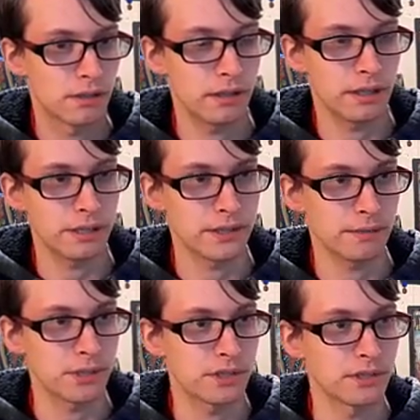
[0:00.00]
And
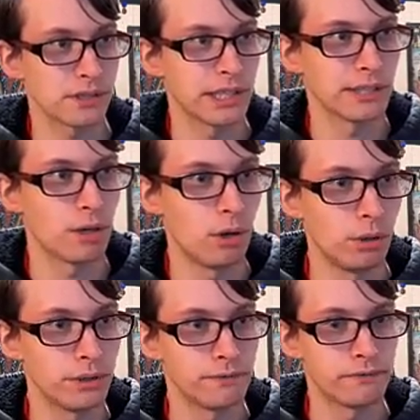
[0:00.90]
I'm just getting a
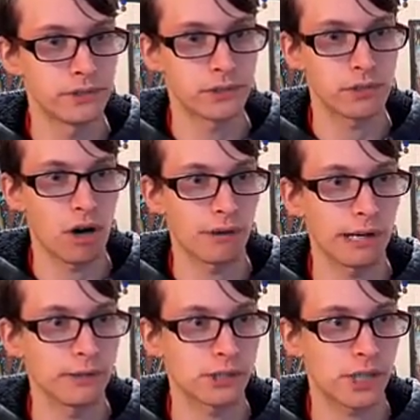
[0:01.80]
hold of this car
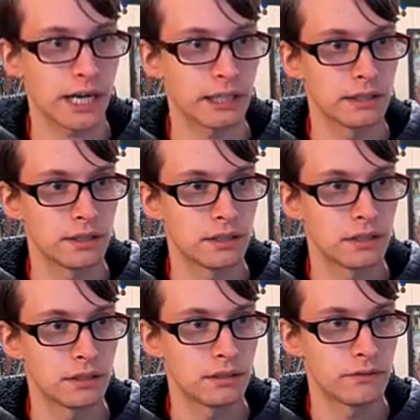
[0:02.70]
around this track.
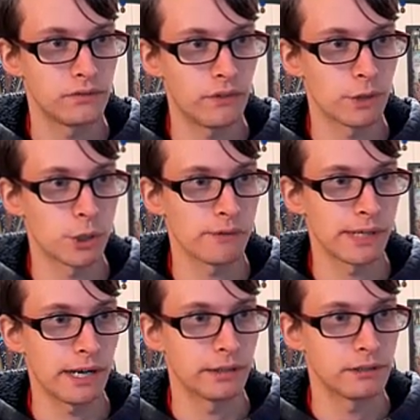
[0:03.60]
Never driven
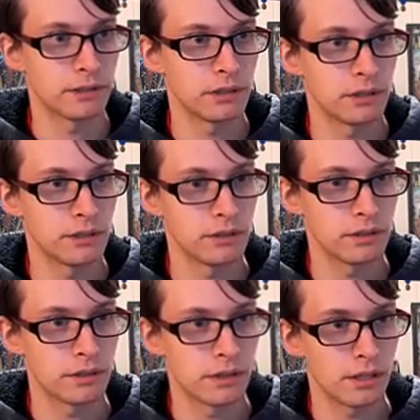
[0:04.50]
around
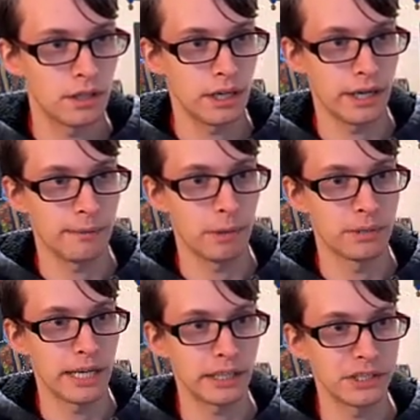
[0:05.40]

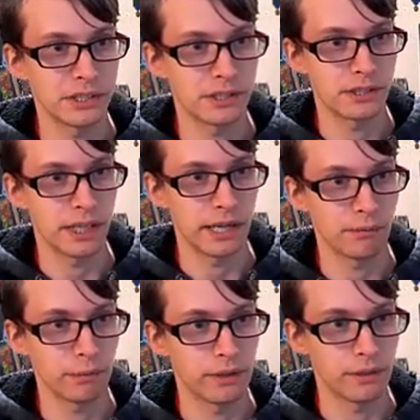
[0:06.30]
Motegi just yet
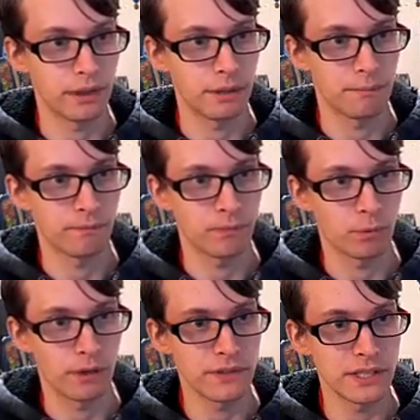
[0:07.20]
with
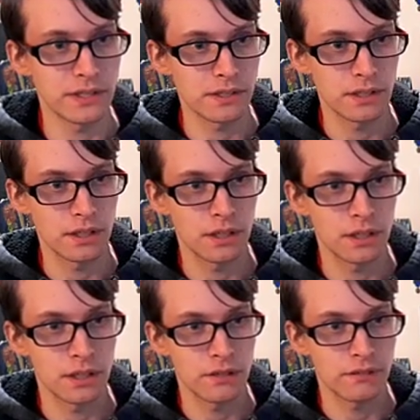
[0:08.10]
one of these
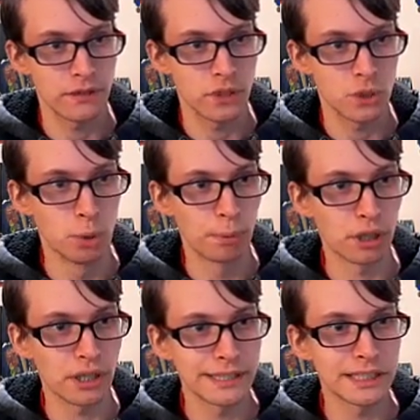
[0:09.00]

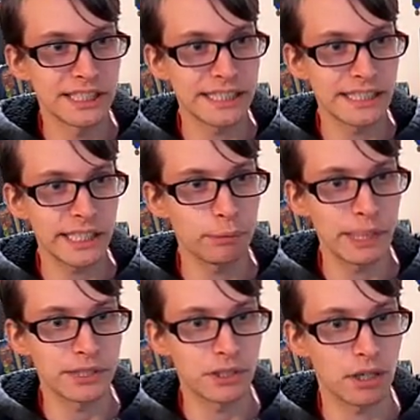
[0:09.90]
super GT
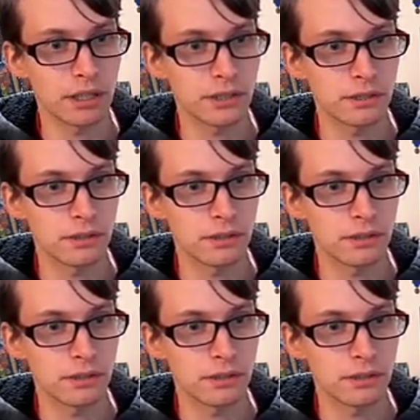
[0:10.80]
race cars.